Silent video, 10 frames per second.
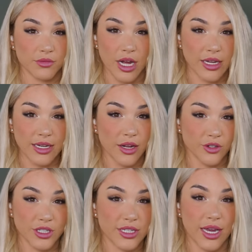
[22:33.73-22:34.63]
I didn't
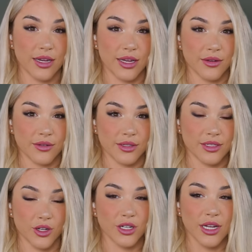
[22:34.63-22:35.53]
understand it.
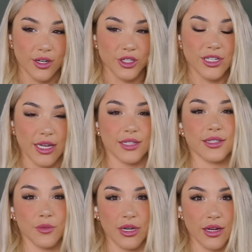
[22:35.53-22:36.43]
It's hard to understand
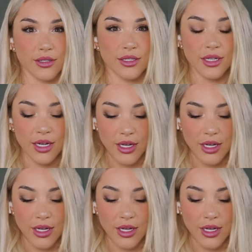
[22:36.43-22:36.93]
somebody else.